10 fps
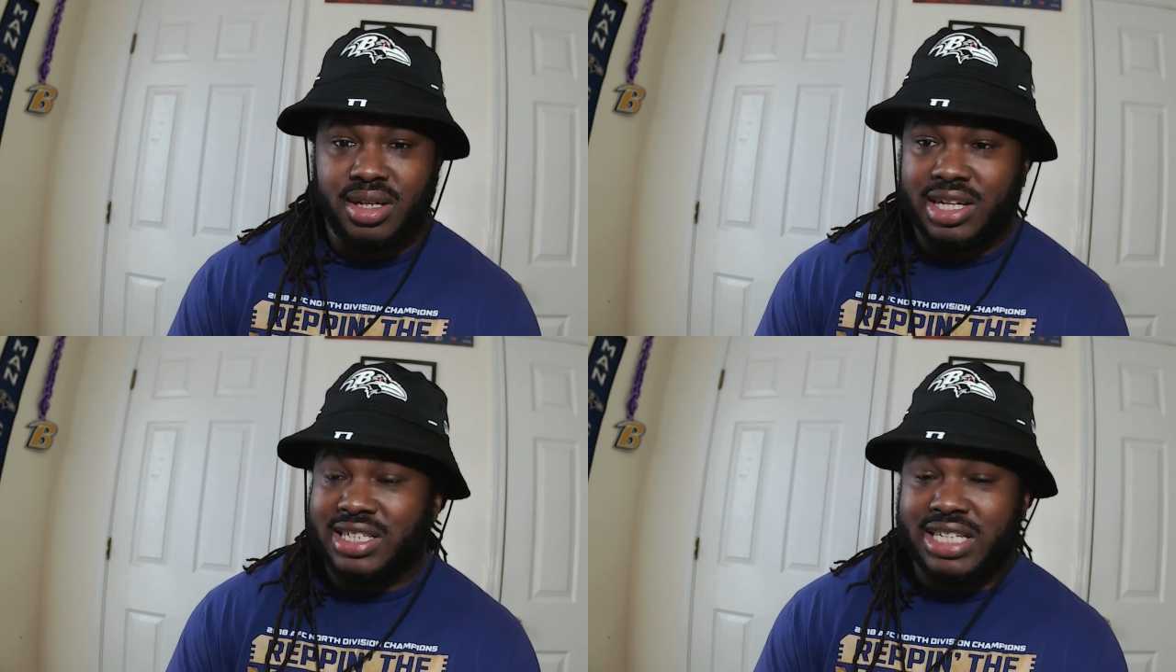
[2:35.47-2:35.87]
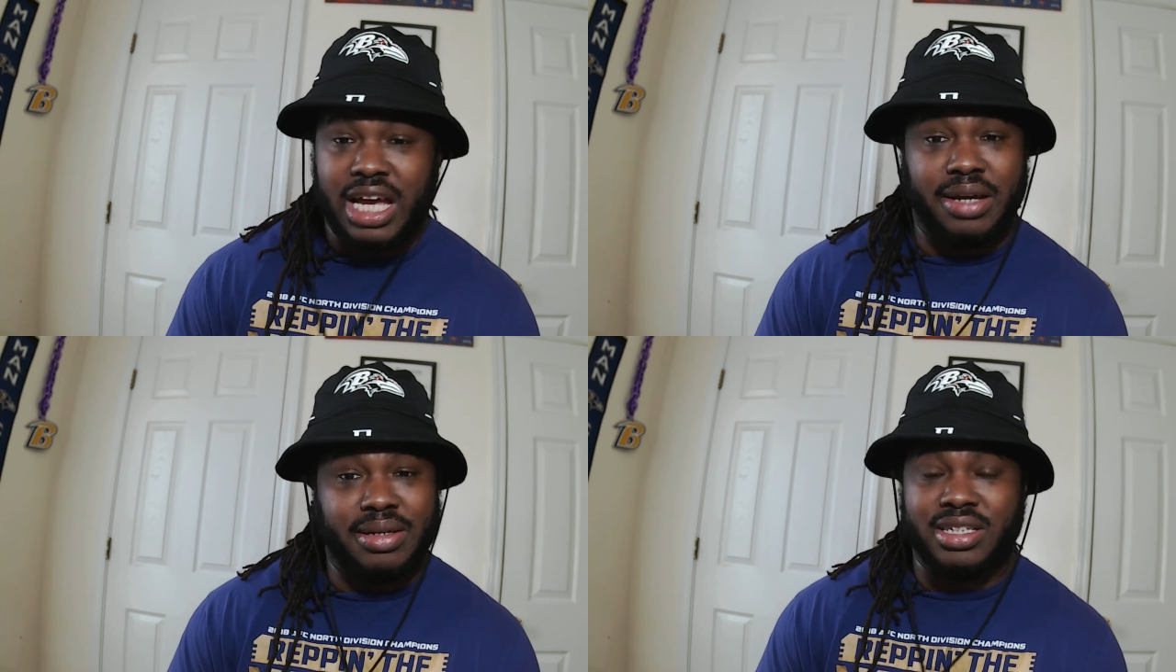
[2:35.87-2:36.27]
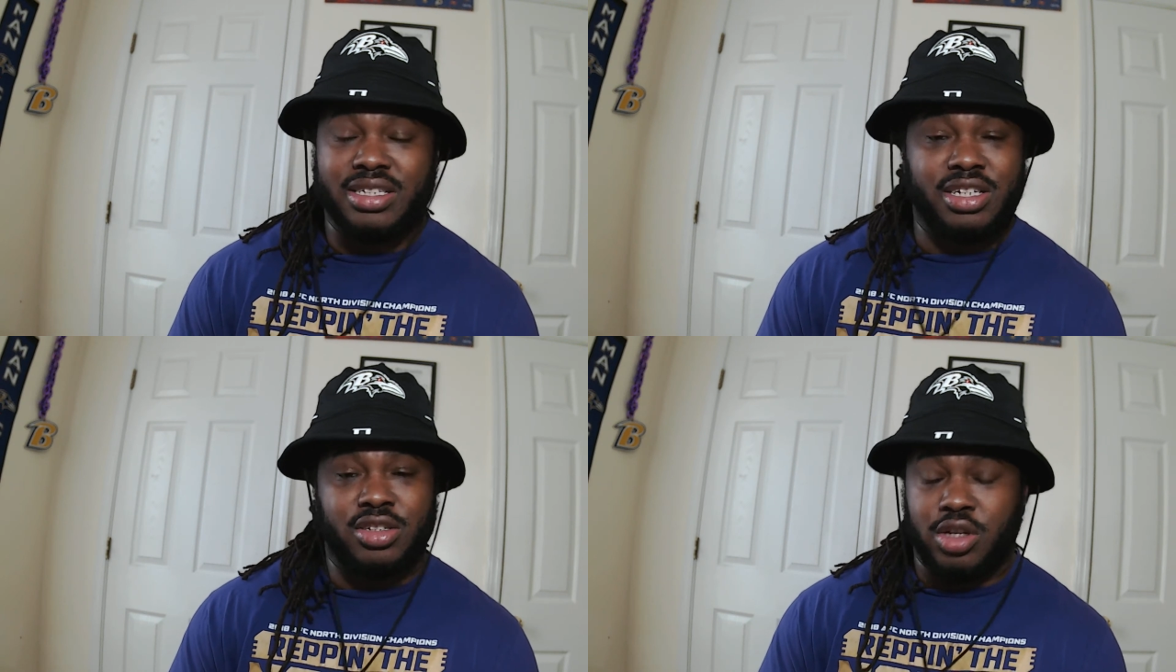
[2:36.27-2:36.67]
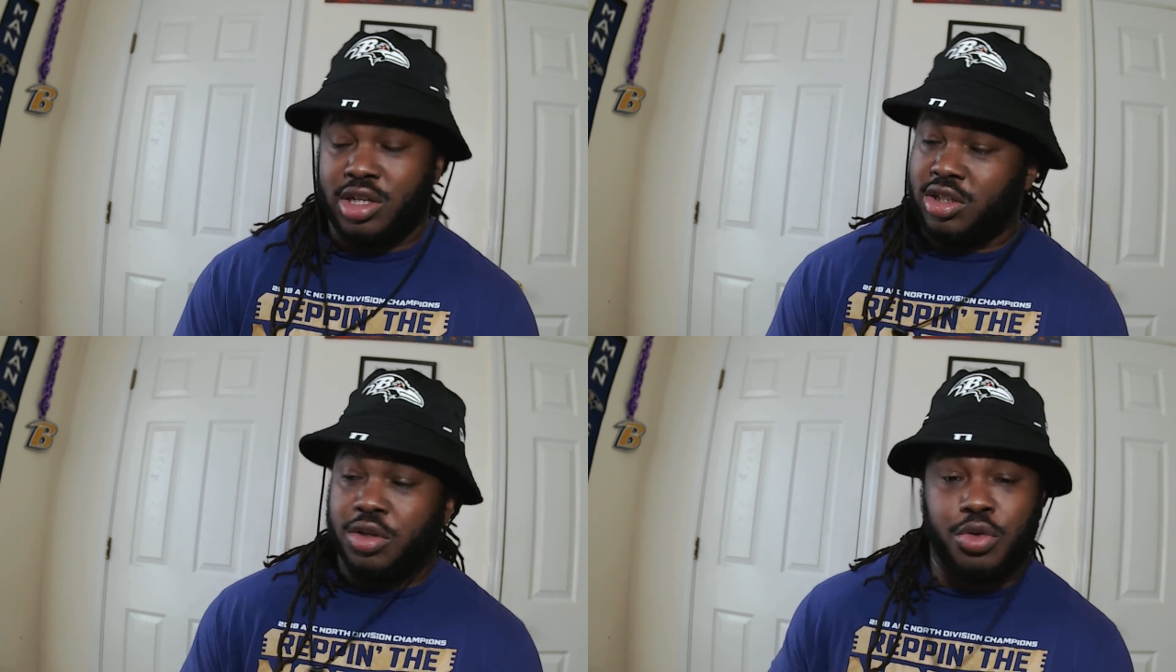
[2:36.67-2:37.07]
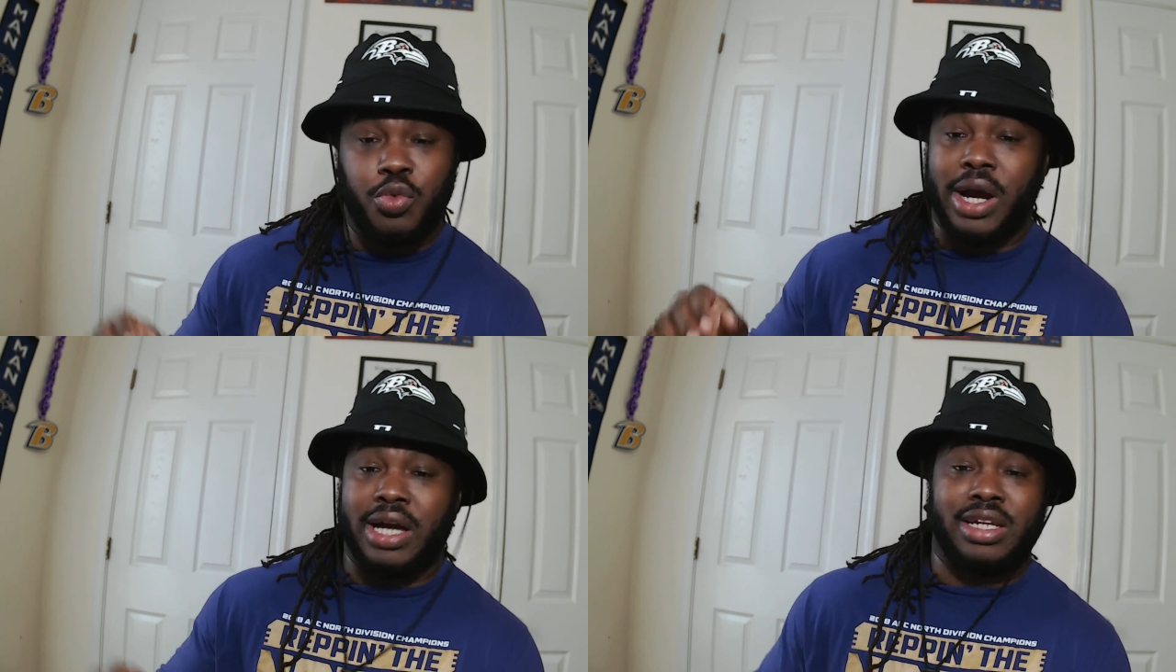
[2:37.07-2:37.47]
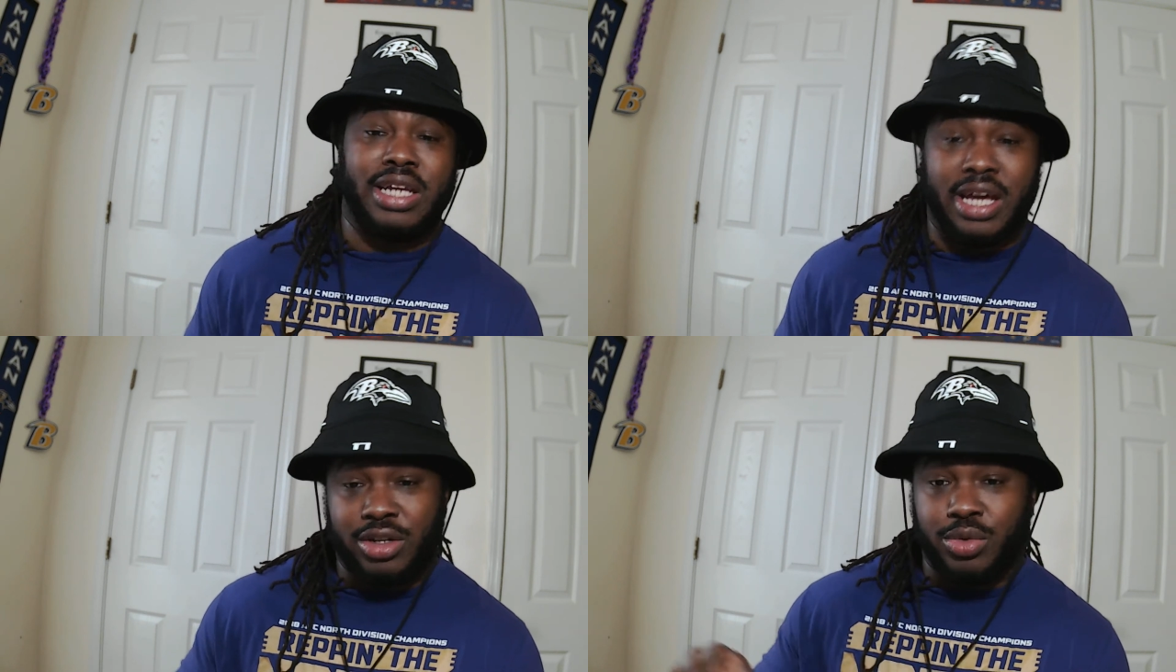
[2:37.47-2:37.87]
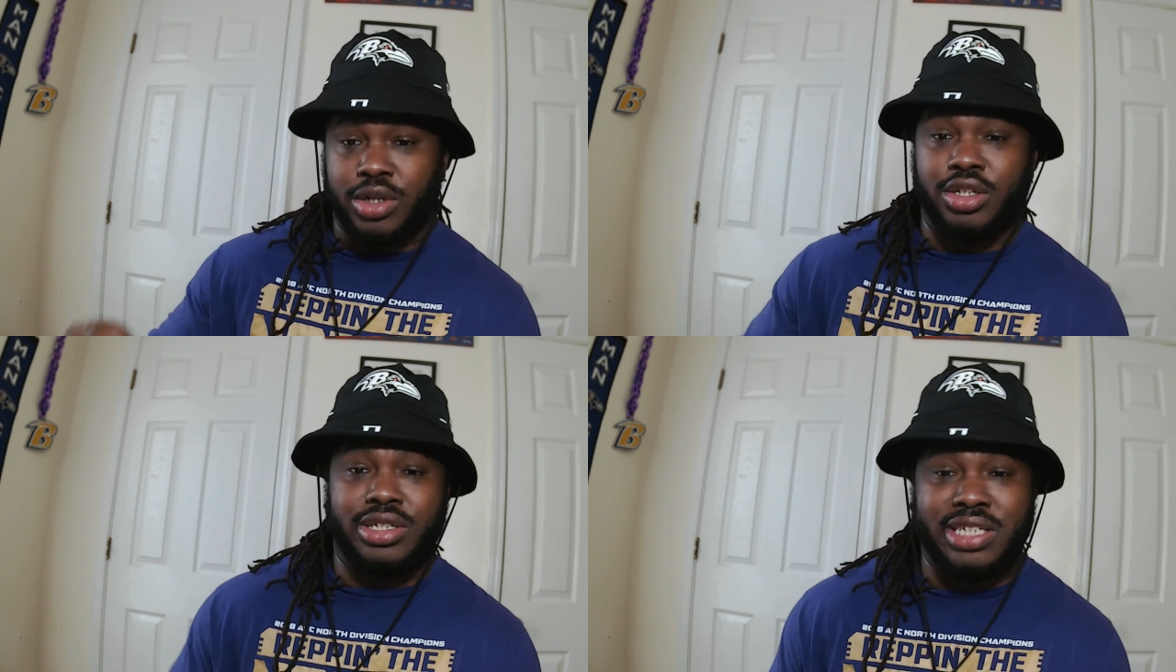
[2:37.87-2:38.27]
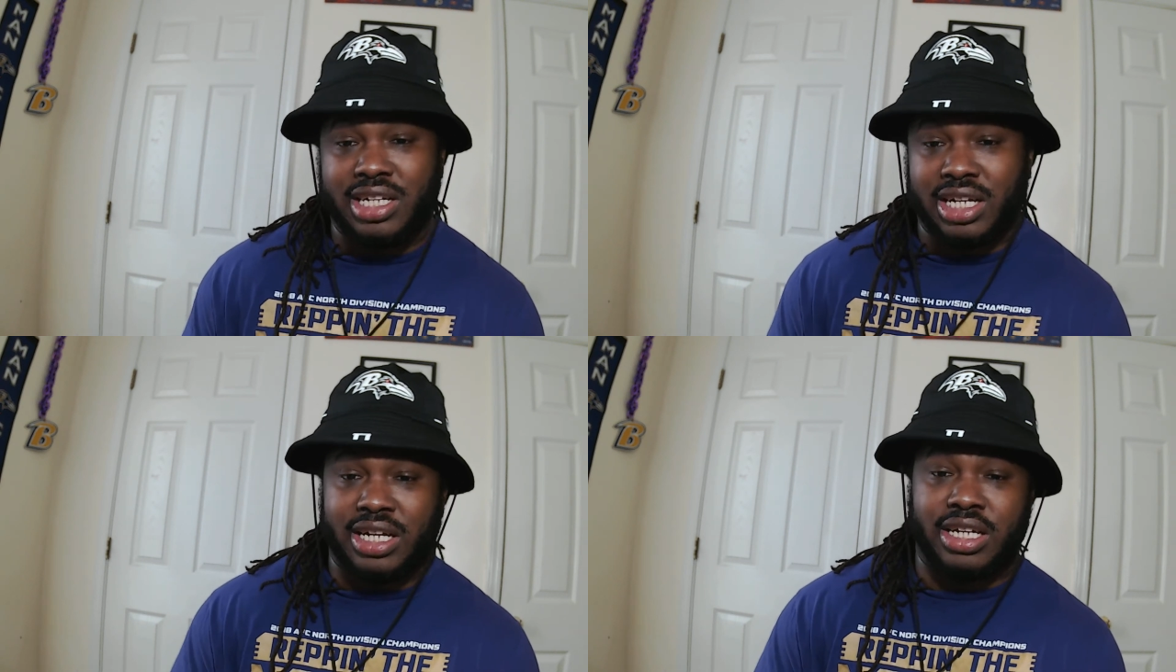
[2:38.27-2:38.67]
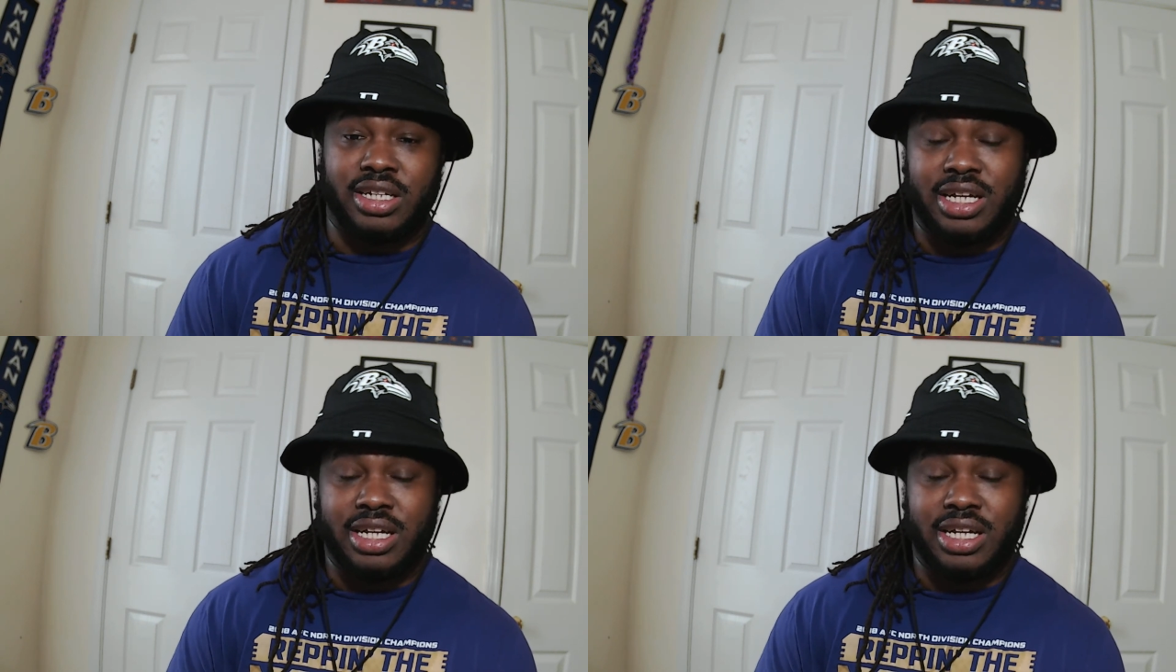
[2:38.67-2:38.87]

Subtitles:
It's time, you winding down, you on your decline.